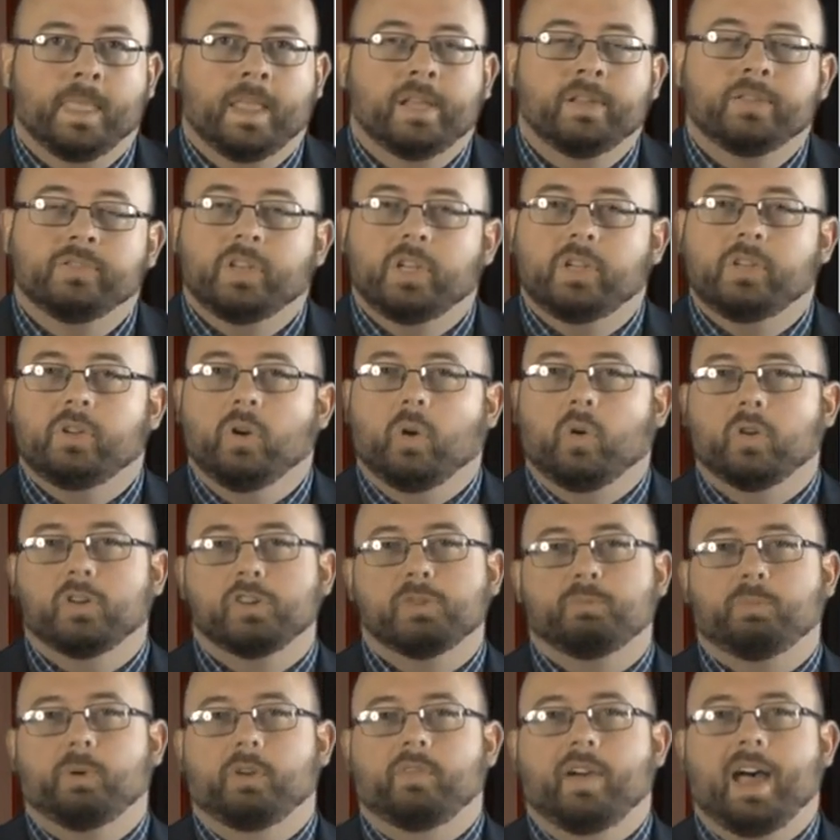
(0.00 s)
See, doors
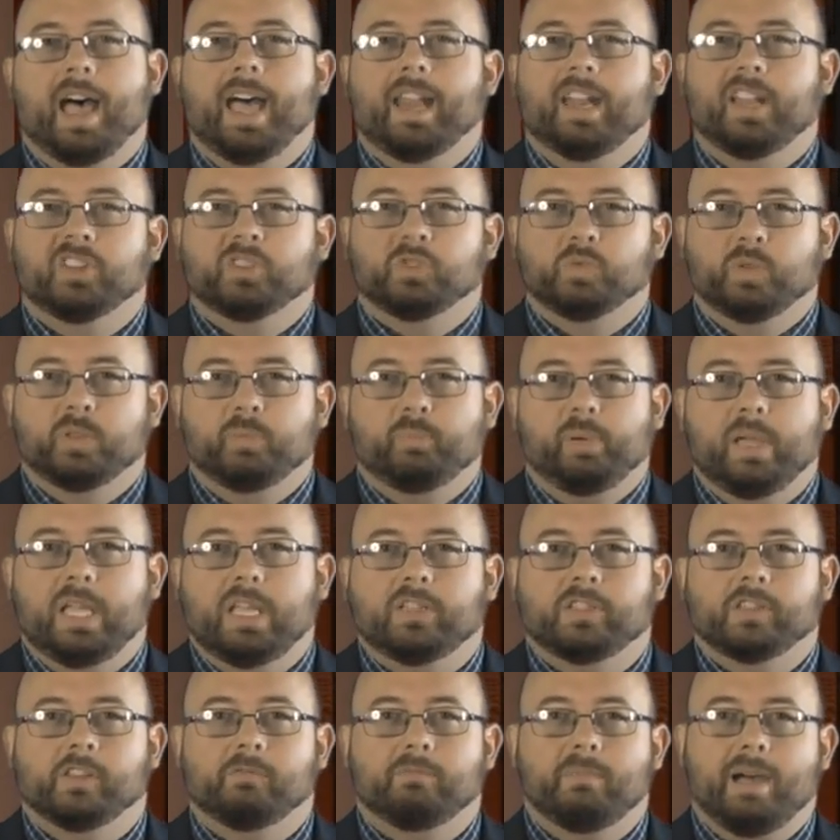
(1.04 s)
provide us with
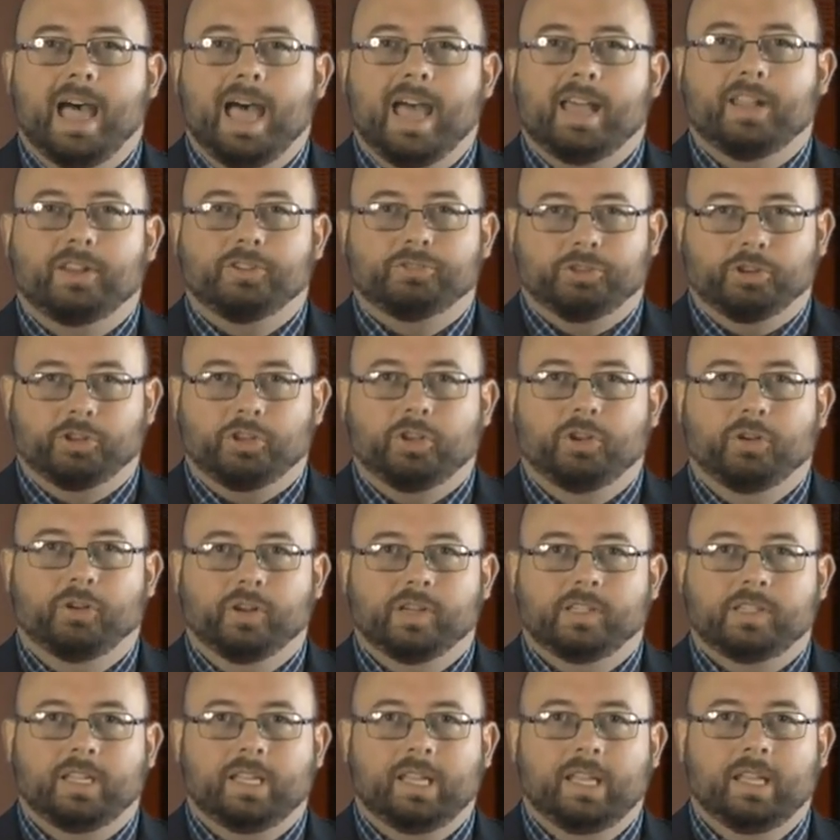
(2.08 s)
peace of mind and
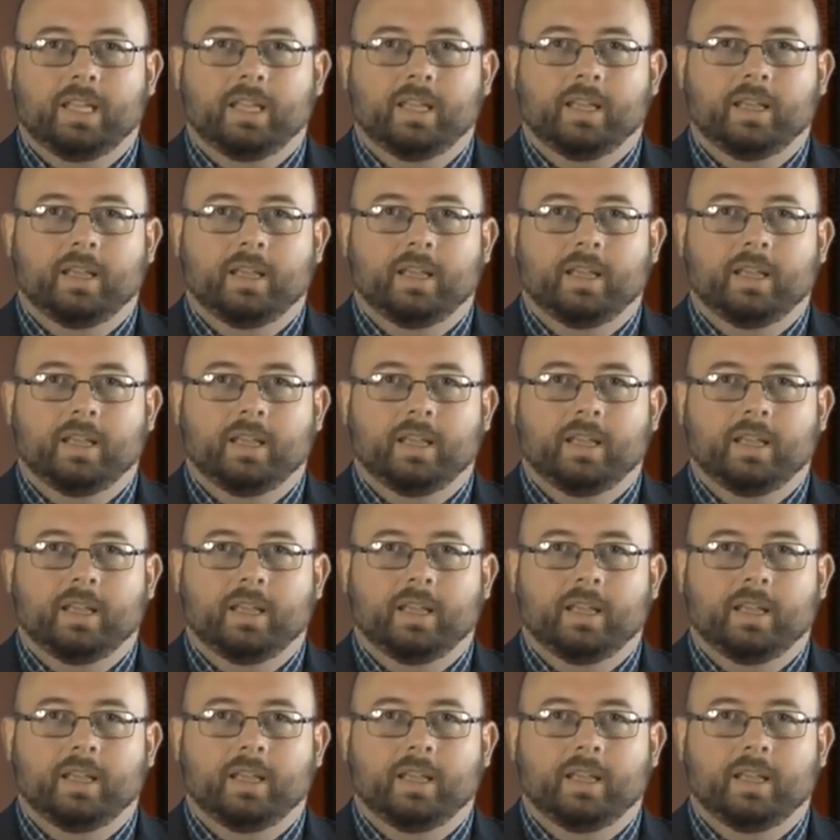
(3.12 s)
security.